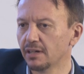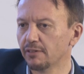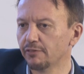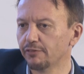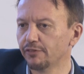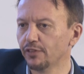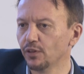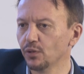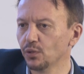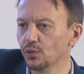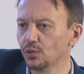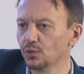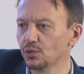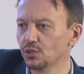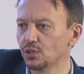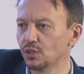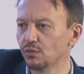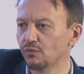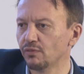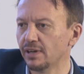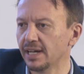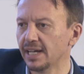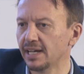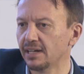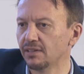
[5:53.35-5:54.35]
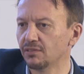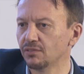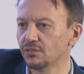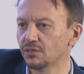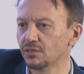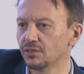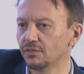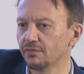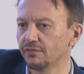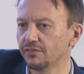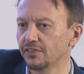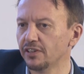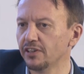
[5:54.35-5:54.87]
focused
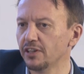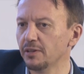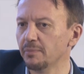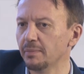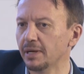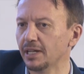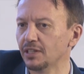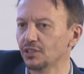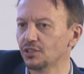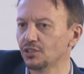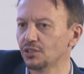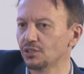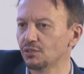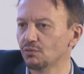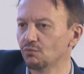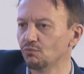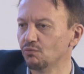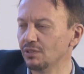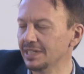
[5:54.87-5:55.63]
around very much